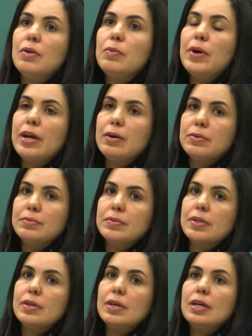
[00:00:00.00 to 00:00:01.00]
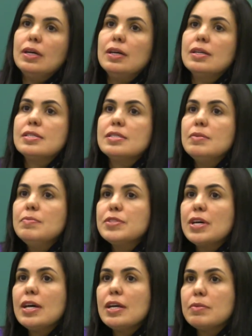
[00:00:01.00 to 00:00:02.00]
Well,
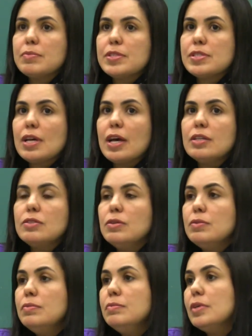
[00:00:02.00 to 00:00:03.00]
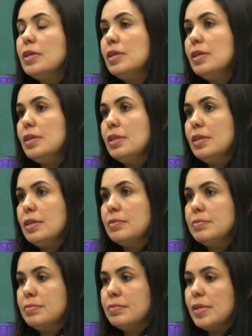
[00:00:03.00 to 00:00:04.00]
sometimes I don't,
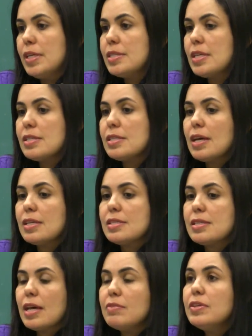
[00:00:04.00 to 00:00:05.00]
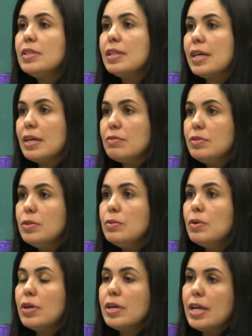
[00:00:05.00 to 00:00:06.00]
it's a 7 level
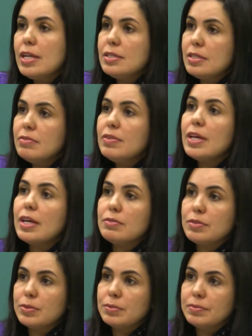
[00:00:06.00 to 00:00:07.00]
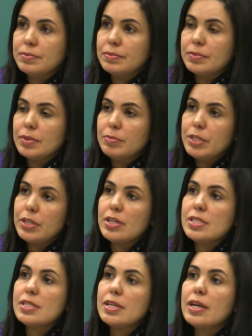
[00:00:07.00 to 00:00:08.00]
or 8 level
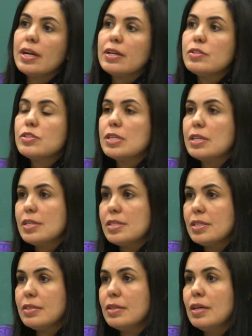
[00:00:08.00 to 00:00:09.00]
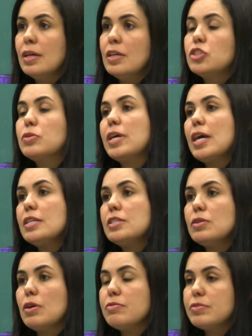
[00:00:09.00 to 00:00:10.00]
because they are studying. Together
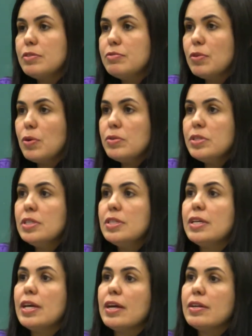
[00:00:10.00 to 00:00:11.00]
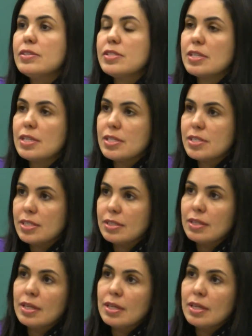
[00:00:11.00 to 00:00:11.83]
of the folder they are studying.